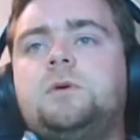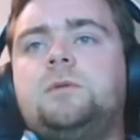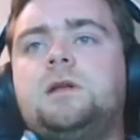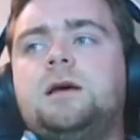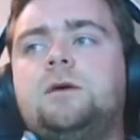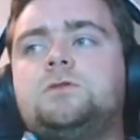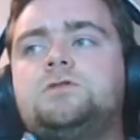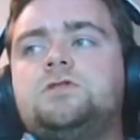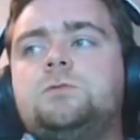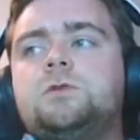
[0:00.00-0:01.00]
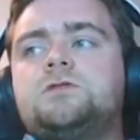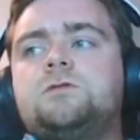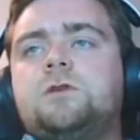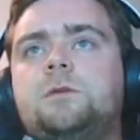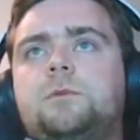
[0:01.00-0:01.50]
allowing too much
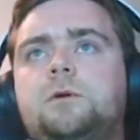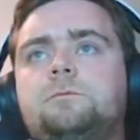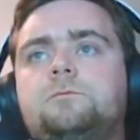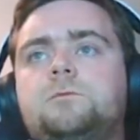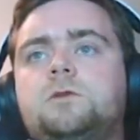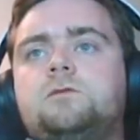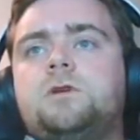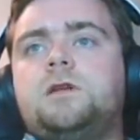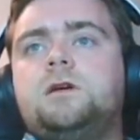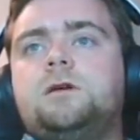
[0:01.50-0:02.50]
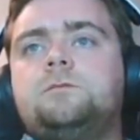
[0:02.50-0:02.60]
for it, but we'll find out.